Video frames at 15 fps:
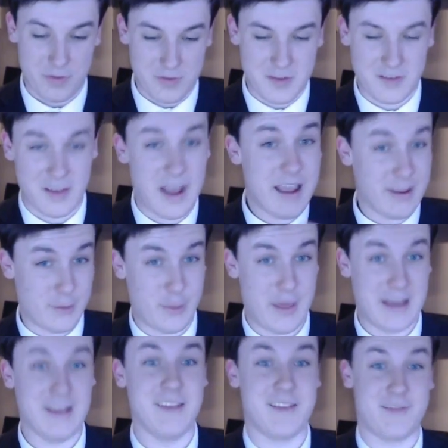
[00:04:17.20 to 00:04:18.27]
desired
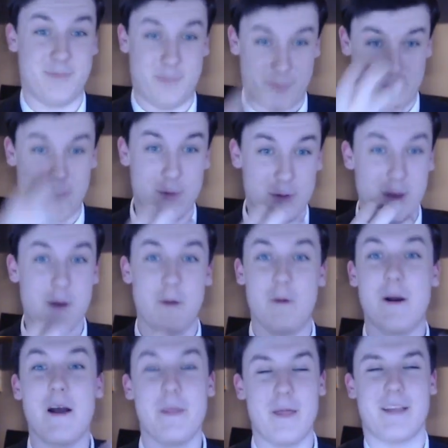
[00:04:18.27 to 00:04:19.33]
things to
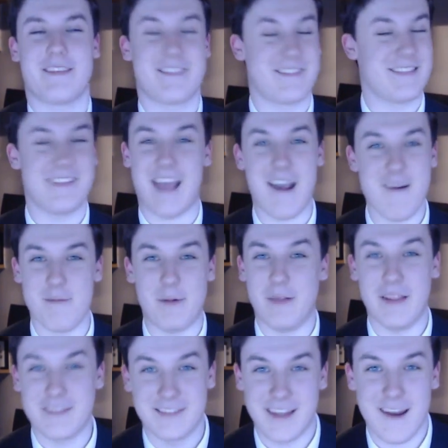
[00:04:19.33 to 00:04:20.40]
you. That's terrible.
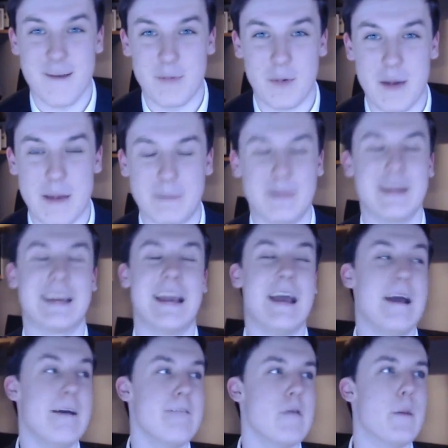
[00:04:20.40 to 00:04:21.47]
That's a terrible way of putting
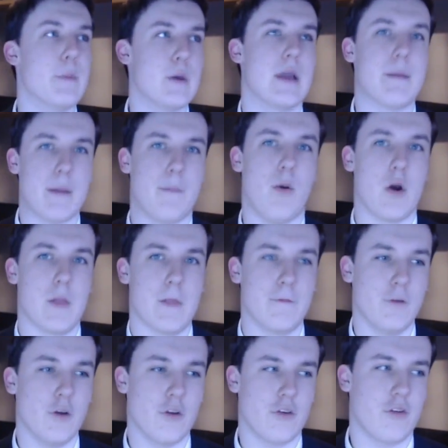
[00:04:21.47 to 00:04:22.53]
it. But you get my point. The
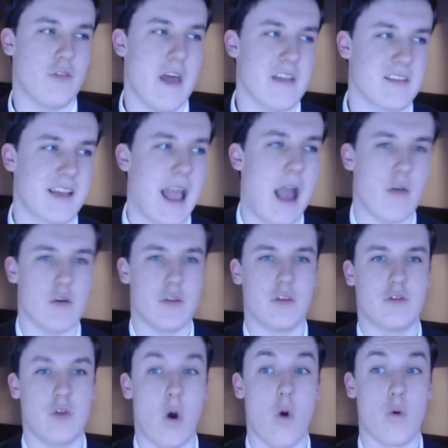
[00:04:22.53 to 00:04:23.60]
Flood are just there to carry the
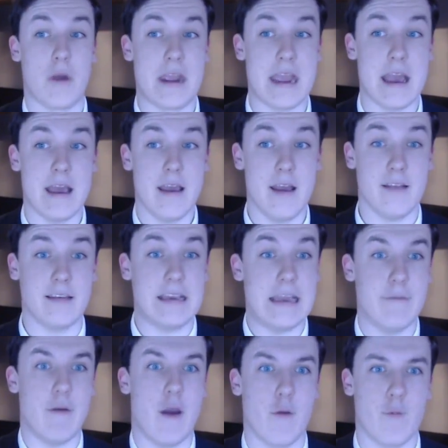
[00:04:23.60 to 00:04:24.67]
story, to
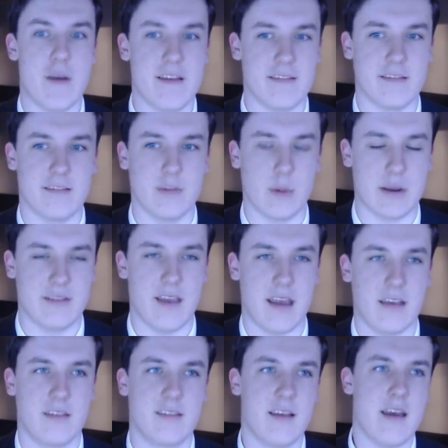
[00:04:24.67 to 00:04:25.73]
give it a reason to
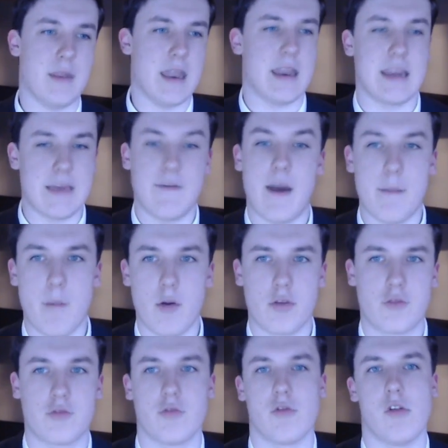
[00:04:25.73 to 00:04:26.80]
exist, and give it a
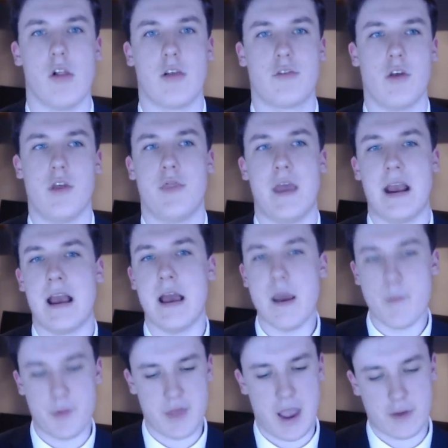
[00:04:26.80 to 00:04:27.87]
monster and all that sort of thing.
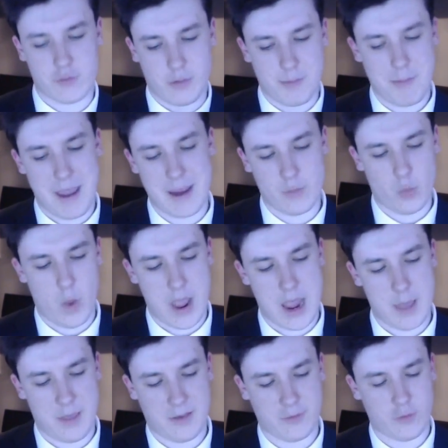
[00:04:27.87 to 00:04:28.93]
But the actual main
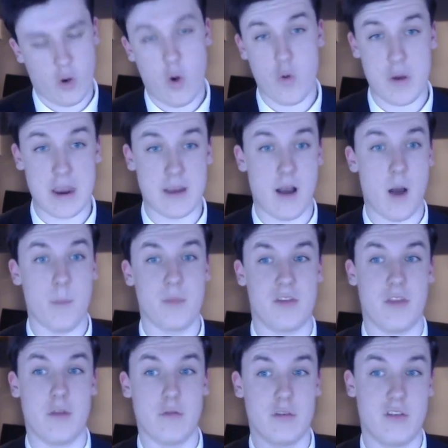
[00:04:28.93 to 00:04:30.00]
weight of this story comes
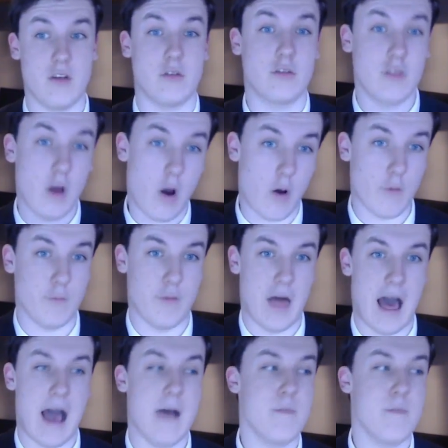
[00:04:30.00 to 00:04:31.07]
at the result of
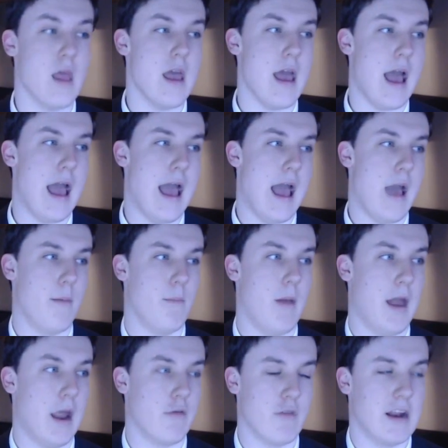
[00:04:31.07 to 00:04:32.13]
that. And
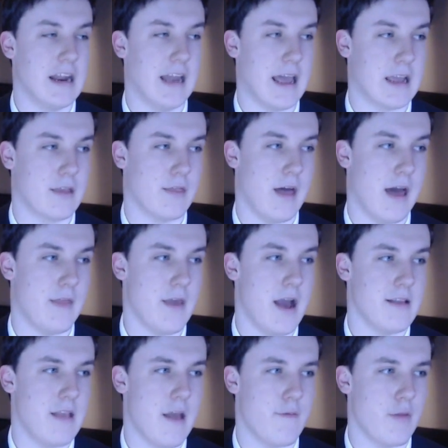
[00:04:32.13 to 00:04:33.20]
I really like that. The
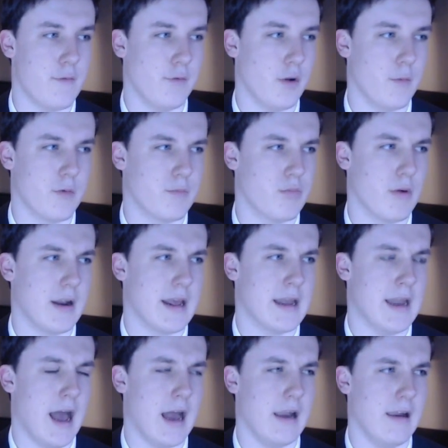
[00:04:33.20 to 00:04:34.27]
idea for the Flood was
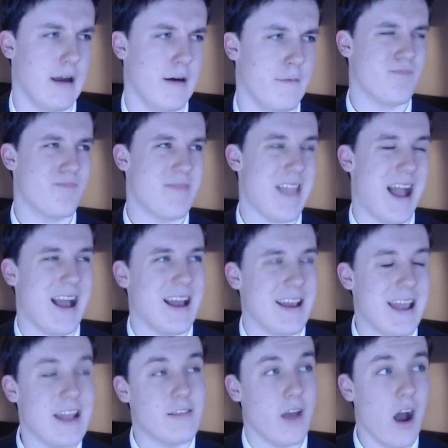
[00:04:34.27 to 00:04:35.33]
brilliant.
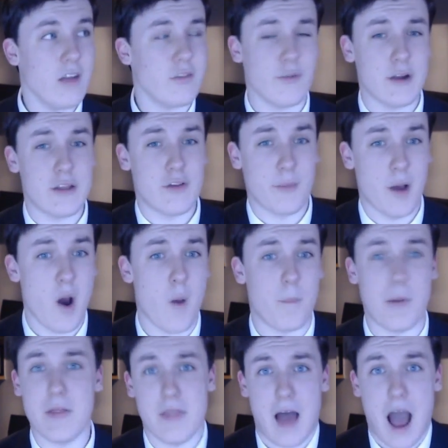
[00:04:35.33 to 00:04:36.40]
It's hard to really sum it
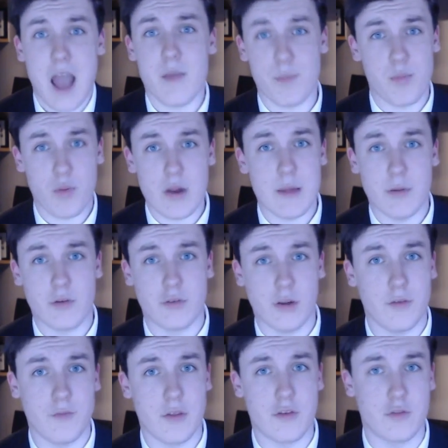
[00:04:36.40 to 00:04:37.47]
up. I pretty much
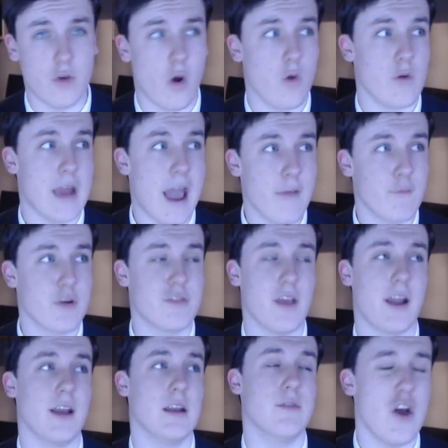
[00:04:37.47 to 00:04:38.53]
love this story, every
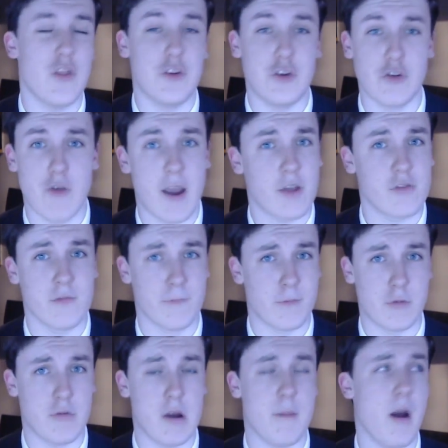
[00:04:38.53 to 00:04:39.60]
second of it. The direction
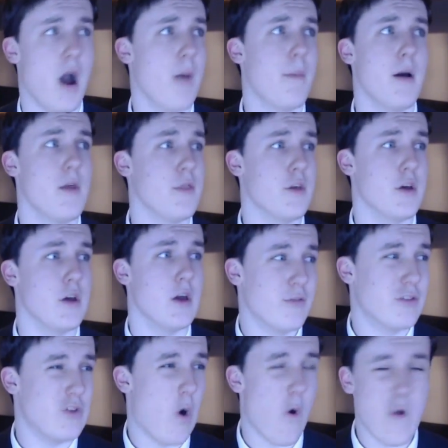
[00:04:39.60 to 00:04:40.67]
from Graham Harper, the
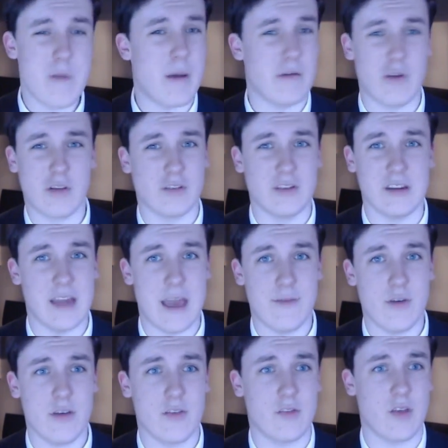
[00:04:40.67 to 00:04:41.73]
story by Russell T
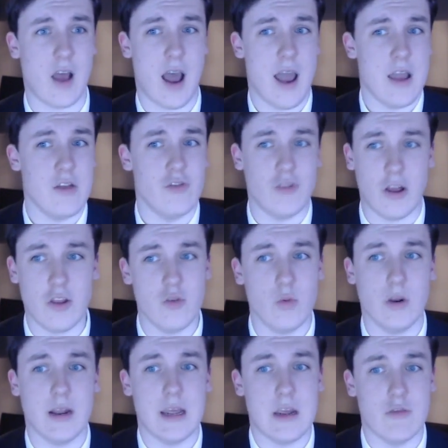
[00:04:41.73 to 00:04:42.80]
Davies, I
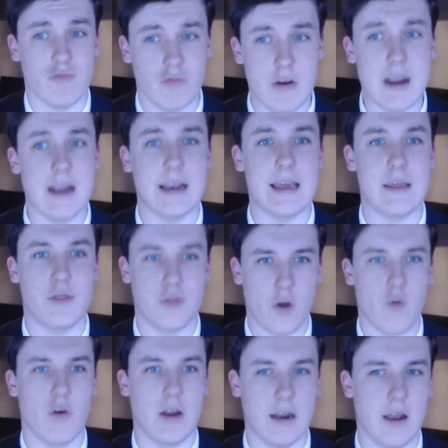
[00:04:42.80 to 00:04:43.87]
genuinely, really,
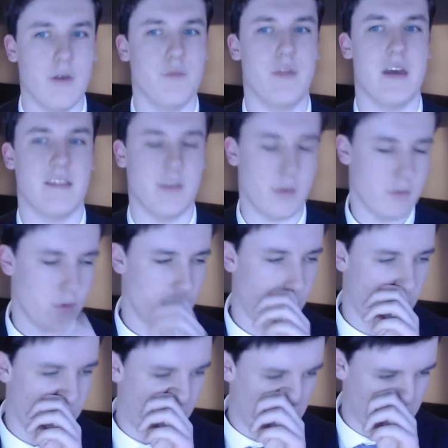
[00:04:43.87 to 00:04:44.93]
thoroughly love this. I will talk
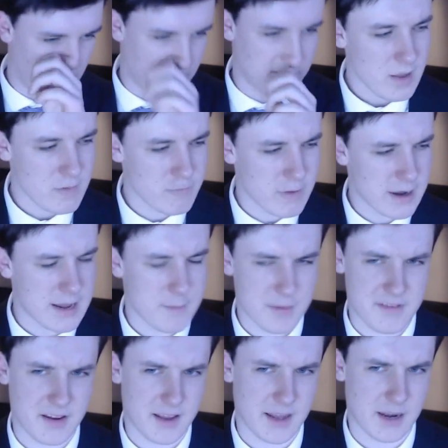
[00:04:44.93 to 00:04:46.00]
more about this, really in
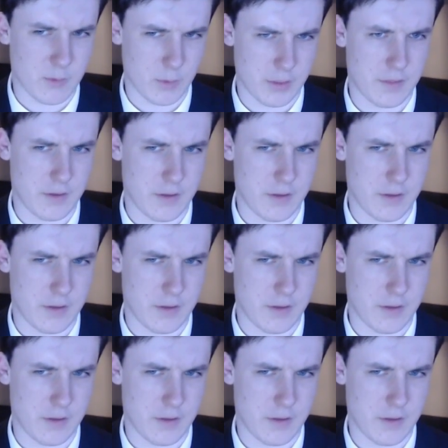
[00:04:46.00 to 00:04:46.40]
particular with